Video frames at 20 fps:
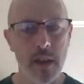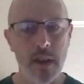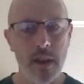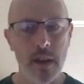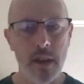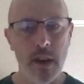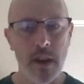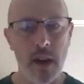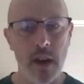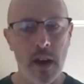
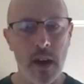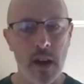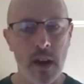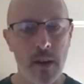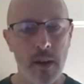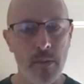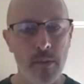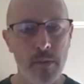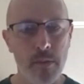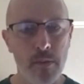
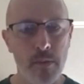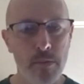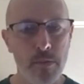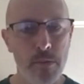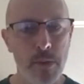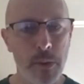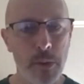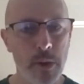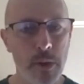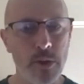um,
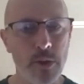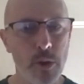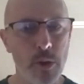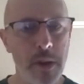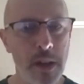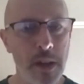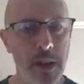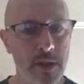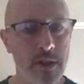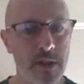put those two
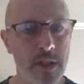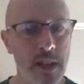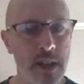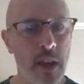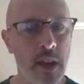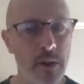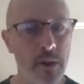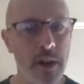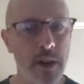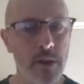pieces
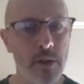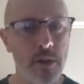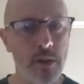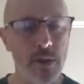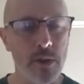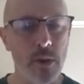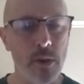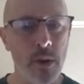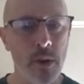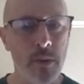together at a good
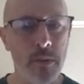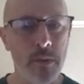school.